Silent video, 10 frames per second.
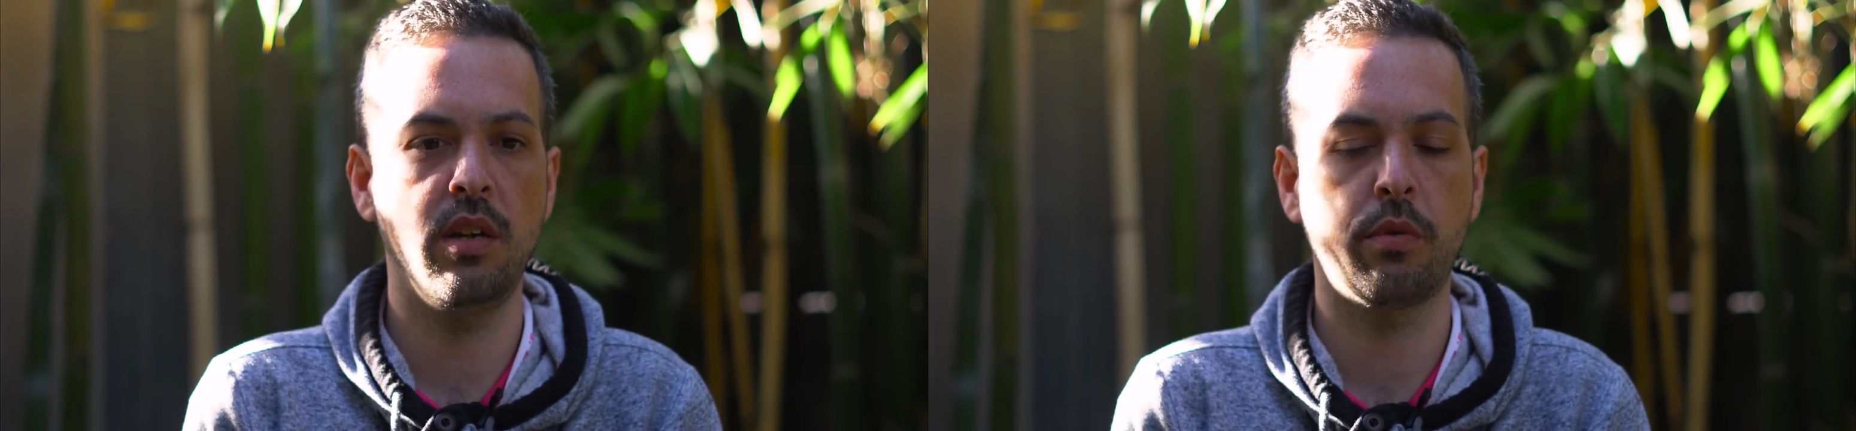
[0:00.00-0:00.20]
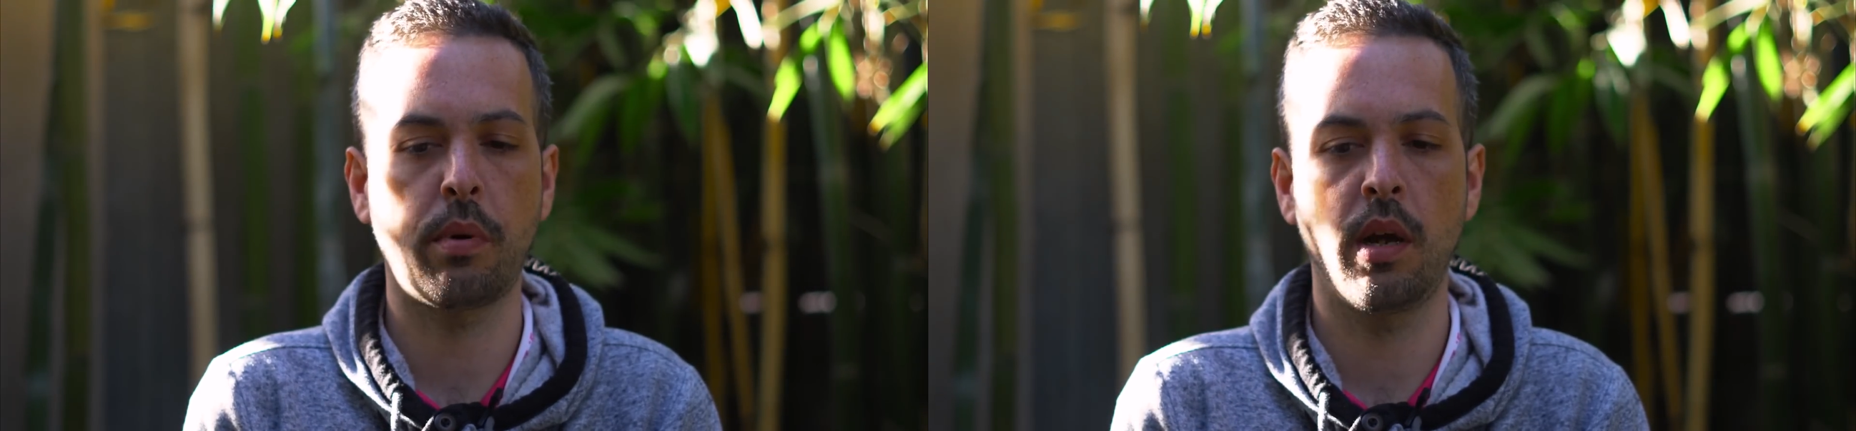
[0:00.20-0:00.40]

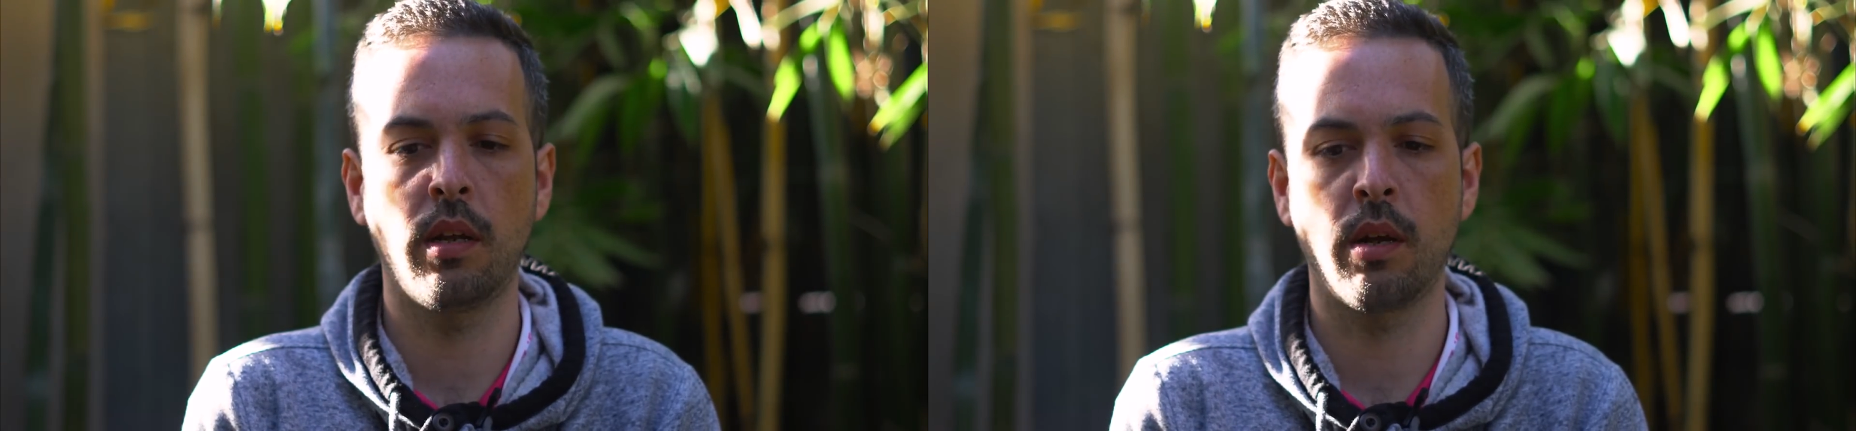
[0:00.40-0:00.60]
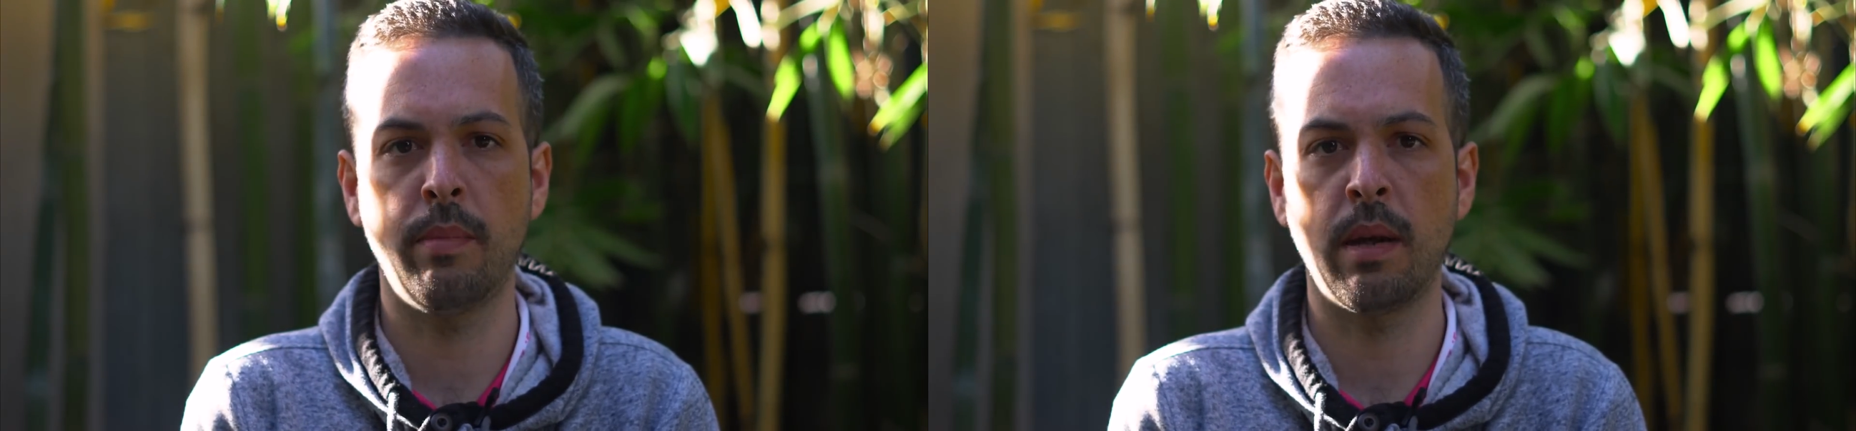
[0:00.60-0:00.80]
there's probably a
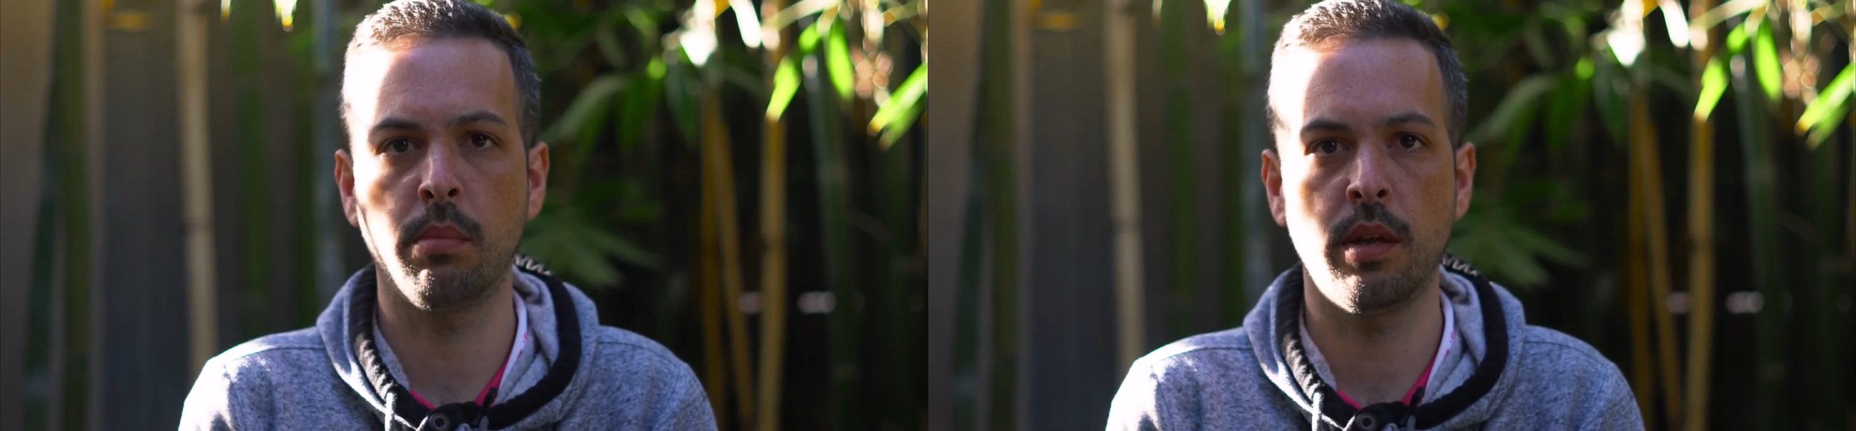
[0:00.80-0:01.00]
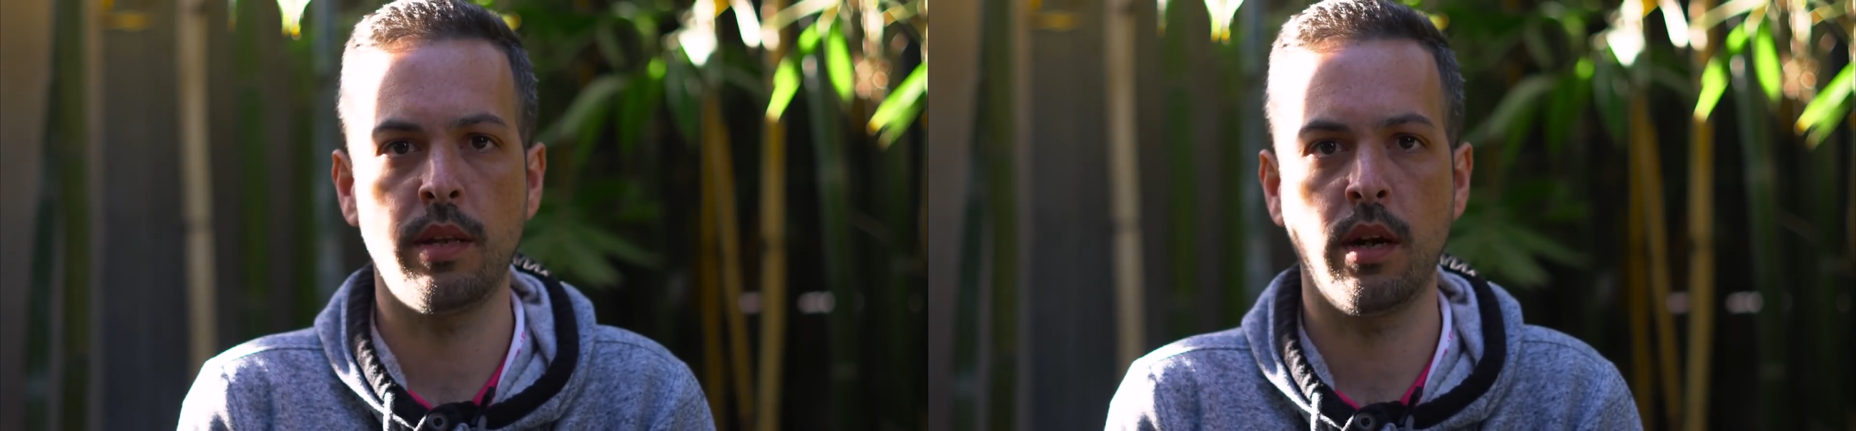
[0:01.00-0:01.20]
lot of bad
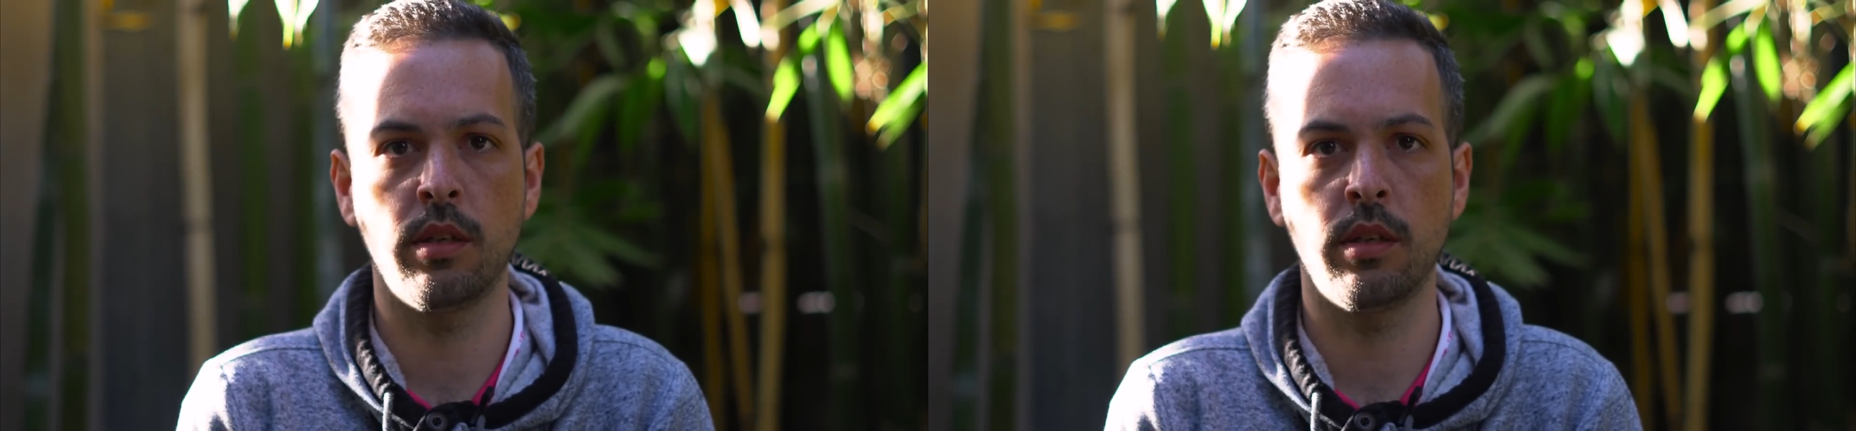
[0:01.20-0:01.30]
blood there,